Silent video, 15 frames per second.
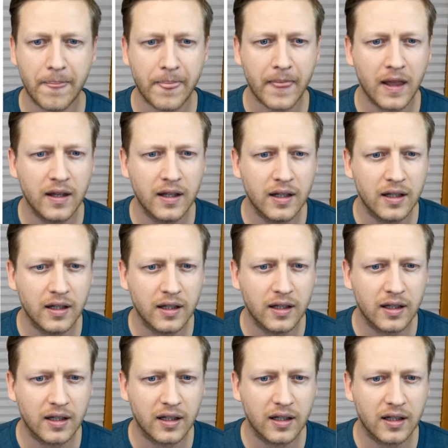
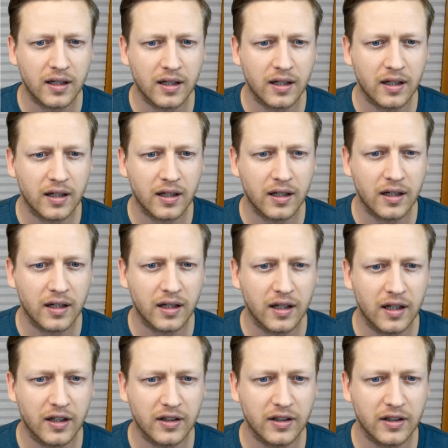(no one is talking)